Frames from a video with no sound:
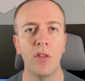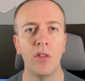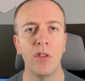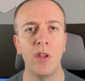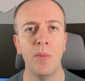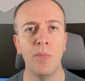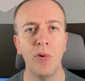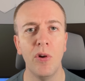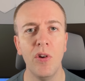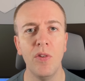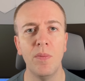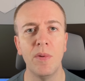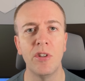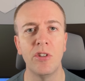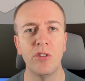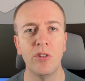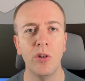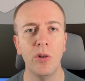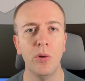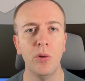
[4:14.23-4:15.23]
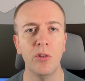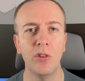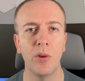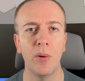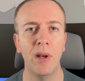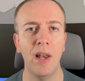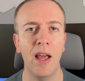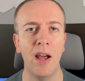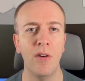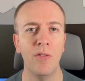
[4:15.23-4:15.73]
The improvements should also
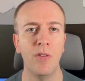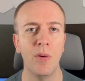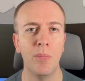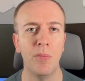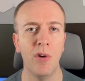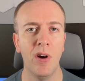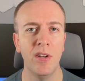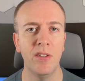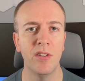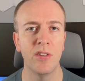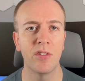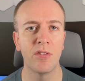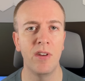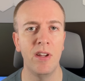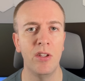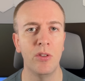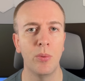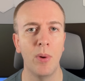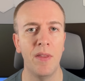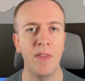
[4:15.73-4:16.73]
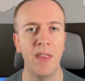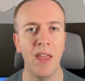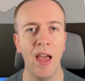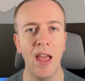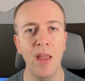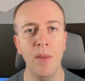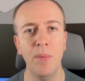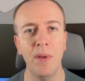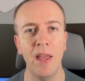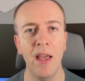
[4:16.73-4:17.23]
allow for brighter screens where the
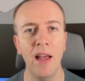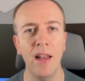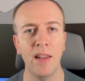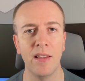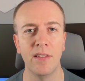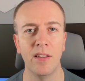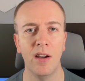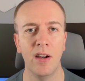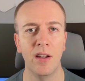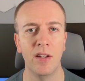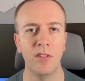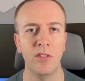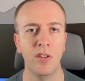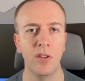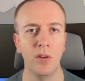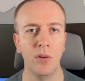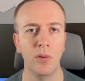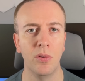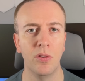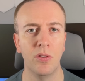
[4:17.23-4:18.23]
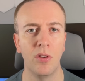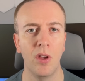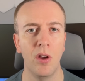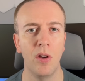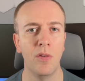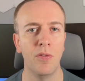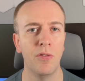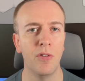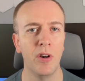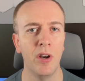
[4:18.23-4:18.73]
APL is higher too,
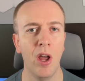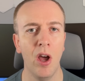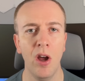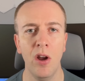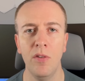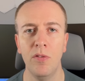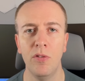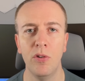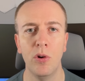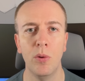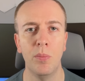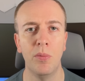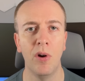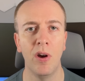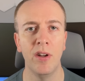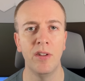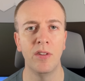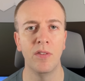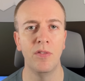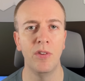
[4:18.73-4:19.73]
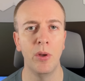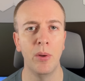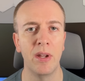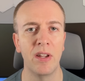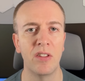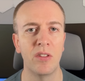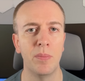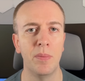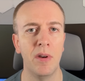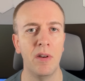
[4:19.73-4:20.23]
so for an overall brighter viewing
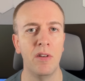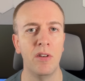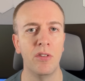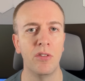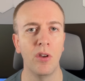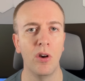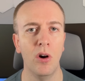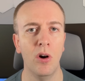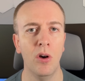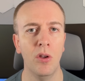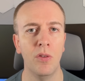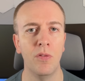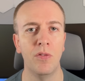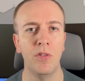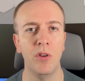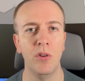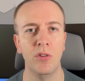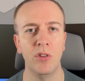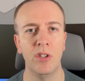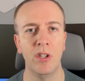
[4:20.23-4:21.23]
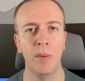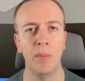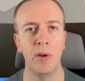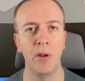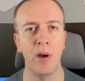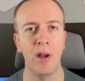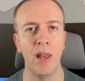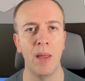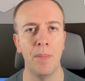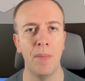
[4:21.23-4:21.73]
experience on future
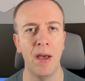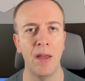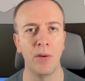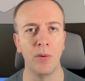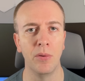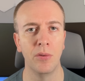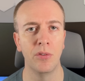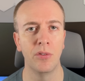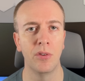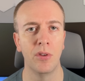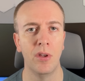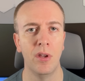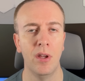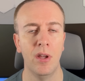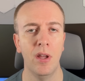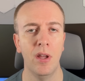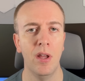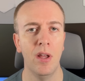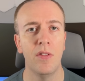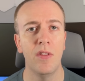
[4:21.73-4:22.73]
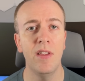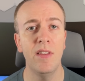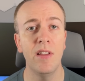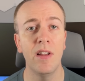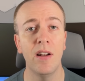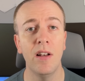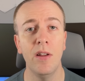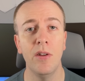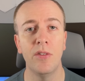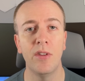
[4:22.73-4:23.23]
WOLED panels. This
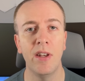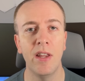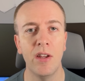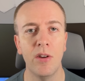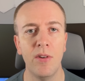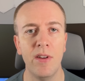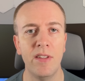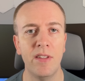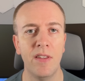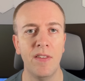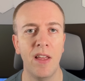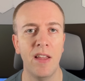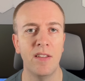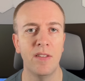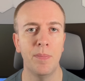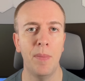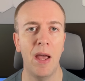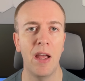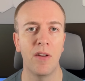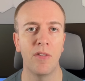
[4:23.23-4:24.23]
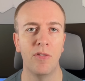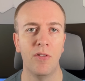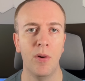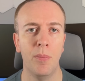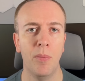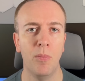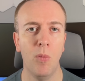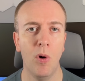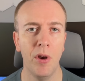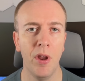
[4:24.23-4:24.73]
includes an increase in their spec
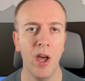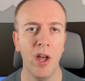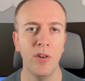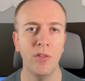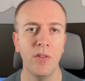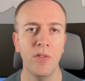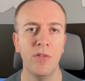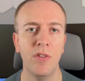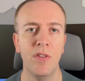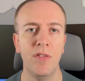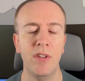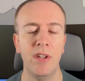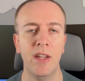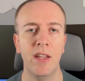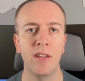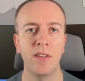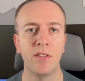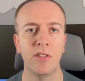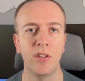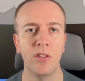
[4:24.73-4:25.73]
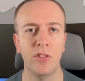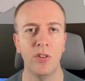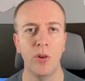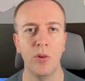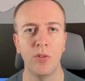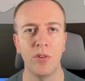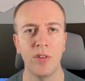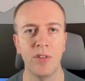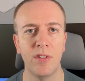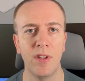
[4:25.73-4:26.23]
from 150 nits to
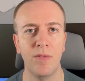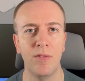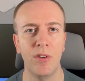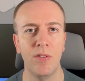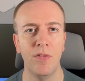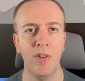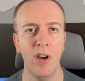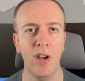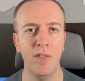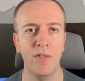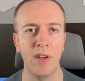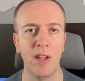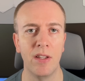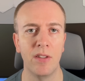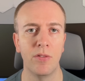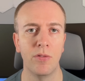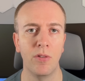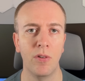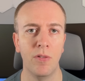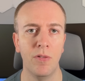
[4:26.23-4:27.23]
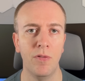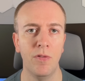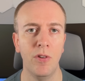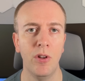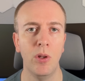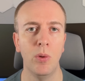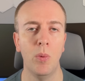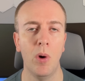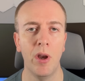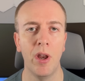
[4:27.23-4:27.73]
275 nits for a
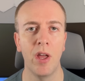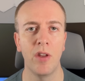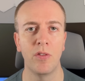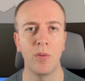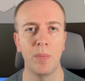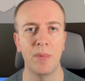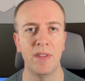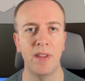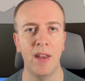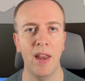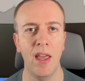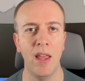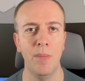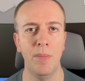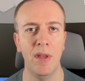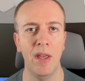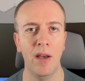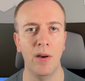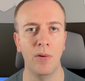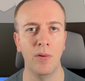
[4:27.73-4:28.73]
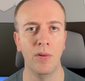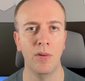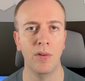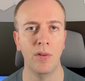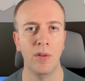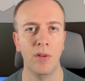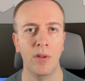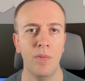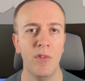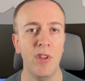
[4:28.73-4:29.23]
full 100% APL.
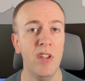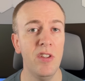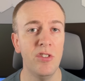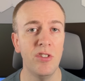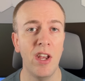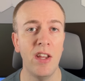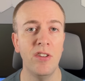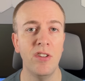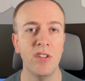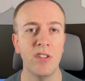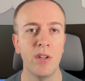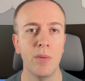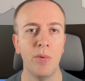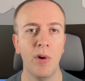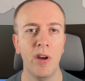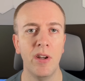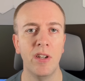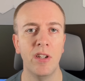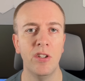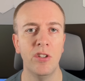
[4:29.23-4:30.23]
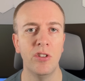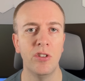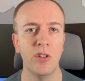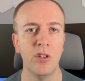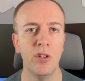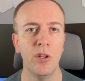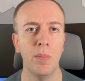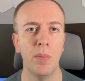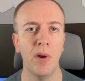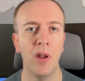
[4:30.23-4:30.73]
These changes to brightness
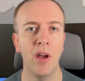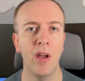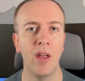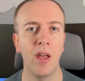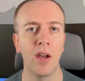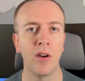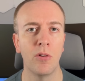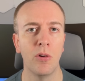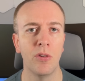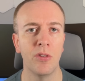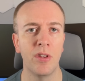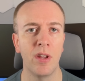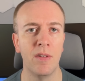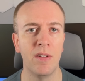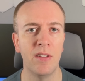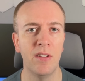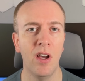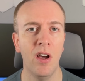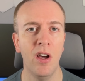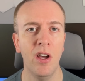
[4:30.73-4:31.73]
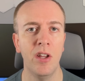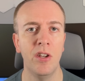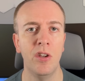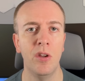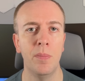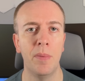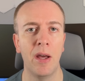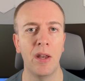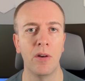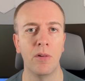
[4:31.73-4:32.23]
should apply across their entire
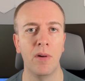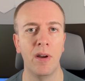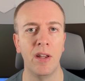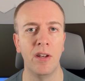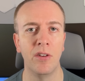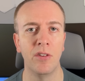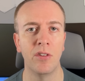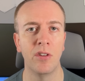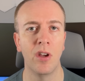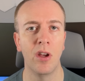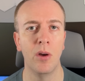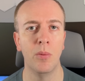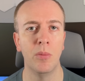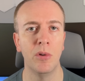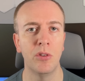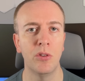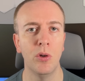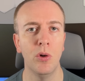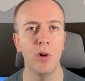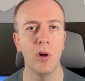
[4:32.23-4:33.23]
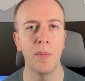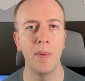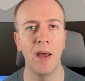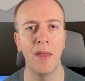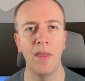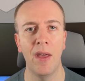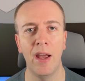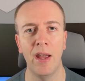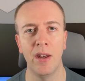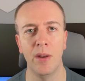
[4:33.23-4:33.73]
new panel range, and we'll talk about
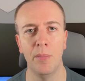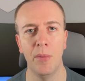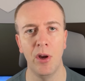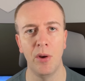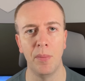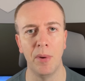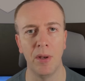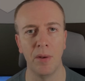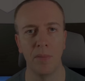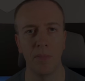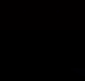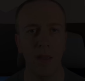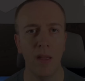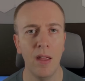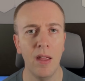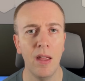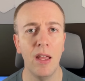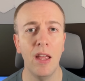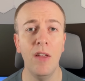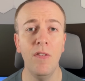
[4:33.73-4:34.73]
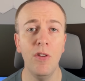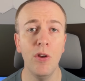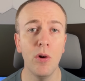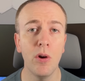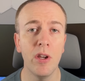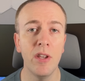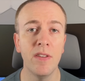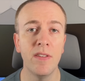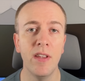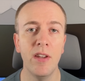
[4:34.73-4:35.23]
that in a moment. If you're
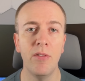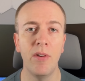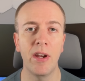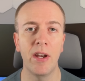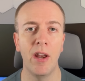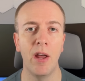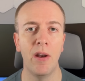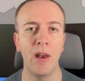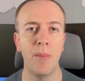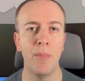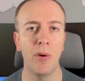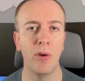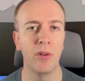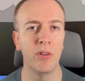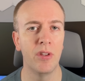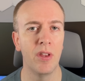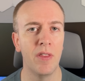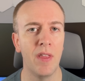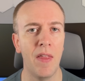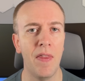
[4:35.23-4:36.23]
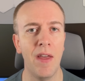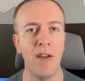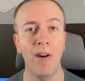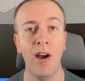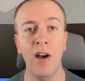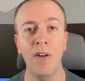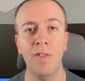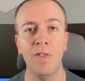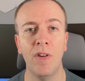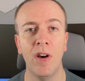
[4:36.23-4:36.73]
considering an OLED monitor, then there
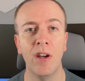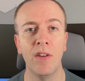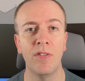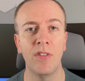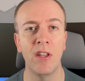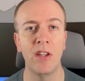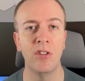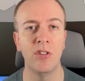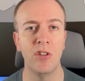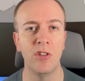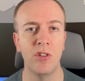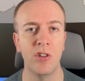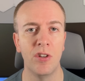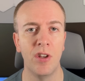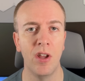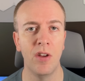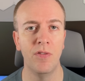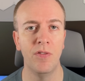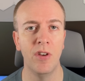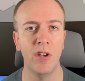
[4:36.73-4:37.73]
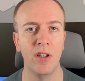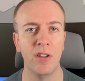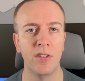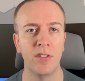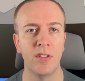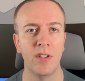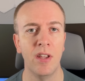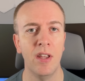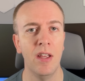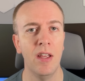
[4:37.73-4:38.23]
are 5 things you should know
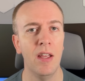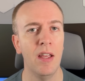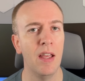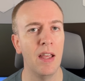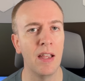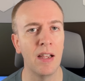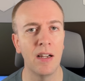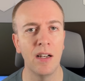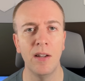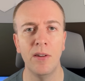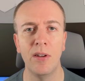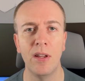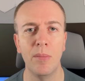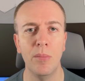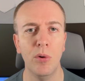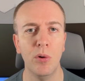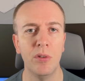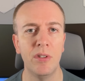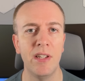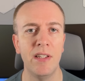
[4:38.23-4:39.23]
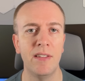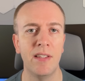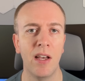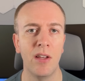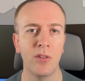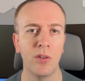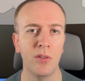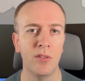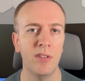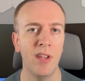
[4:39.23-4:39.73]
first, including more
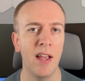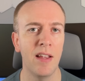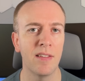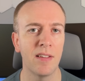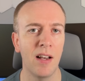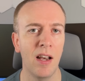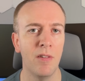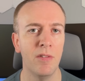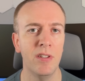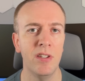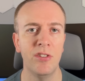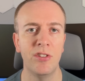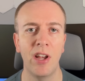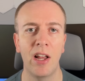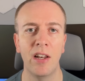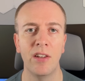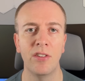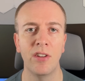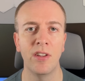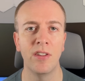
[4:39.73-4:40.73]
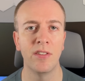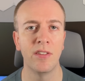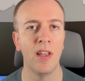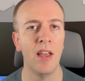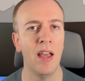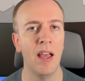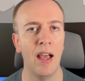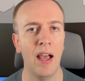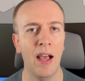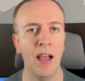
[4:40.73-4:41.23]
details on text clarity challenges
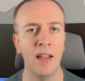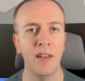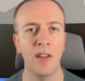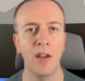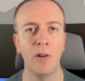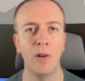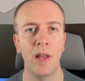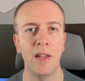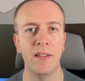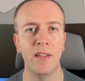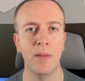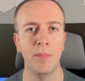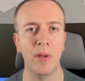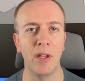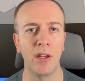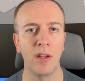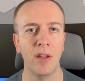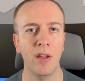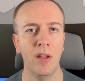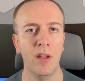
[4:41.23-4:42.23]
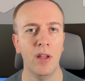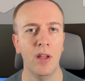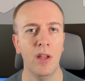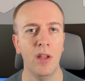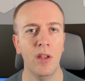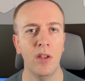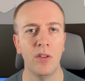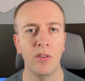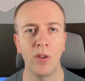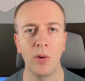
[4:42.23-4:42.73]
and OLED dimming.
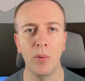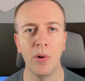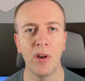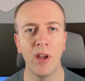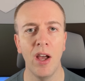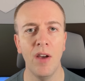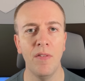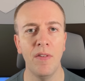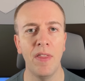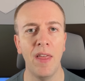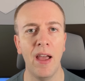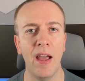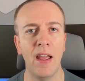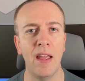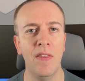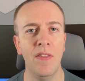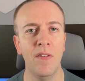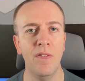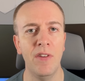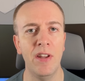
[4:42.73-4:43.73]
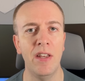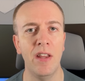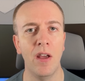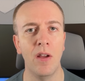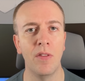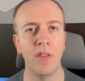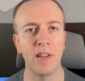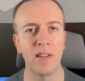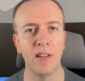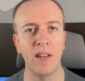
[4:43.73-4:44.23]
So we'll cover that in the video
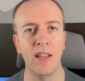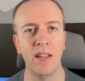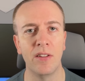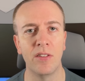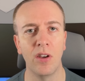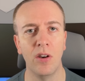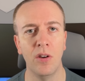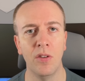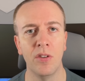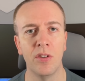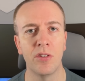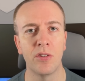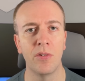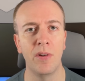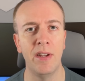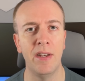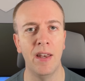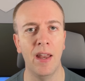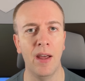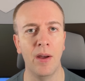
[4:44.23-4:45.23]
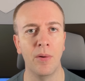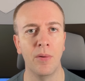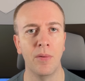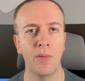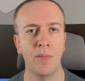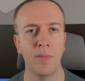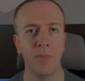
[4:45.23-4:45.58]
that's linked on the screen now.